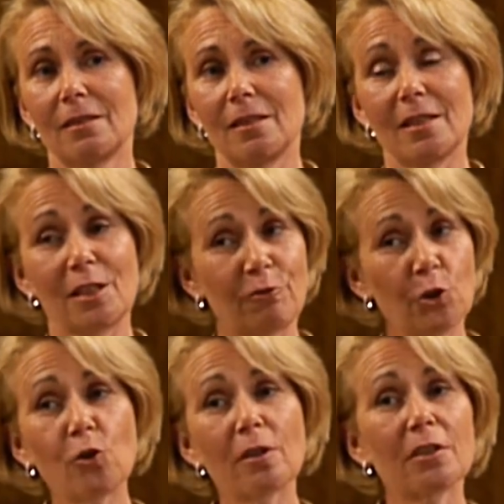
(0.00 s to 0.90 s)
And if
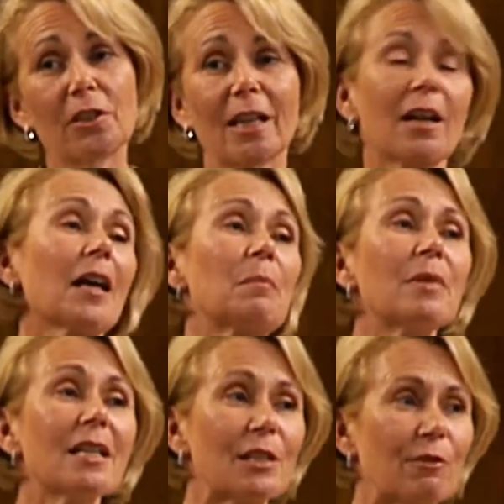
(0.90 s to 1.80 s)
you're anything like
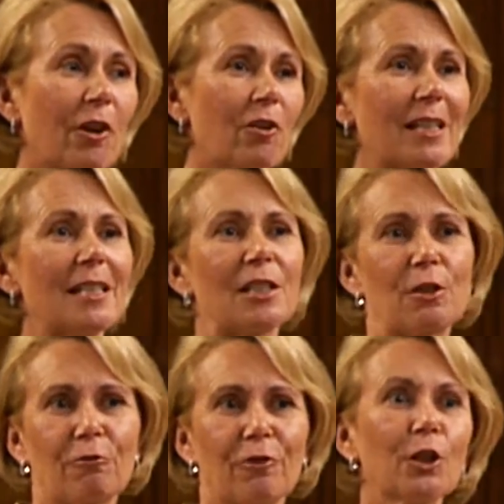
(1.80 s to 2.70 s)
me, it's very easy to
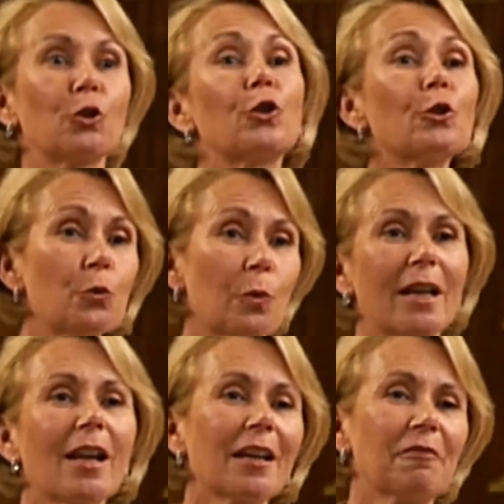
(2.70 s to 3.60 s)
feel good when
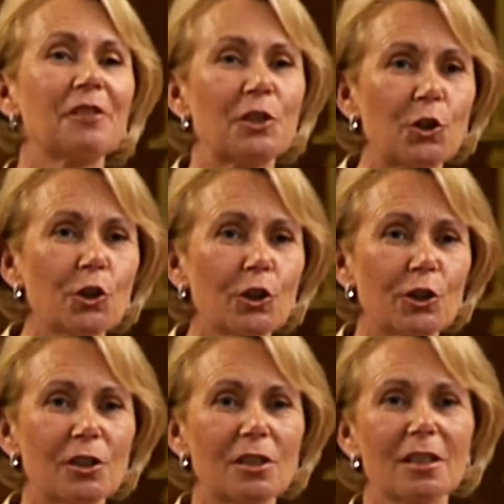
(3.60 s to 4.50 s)
life is good,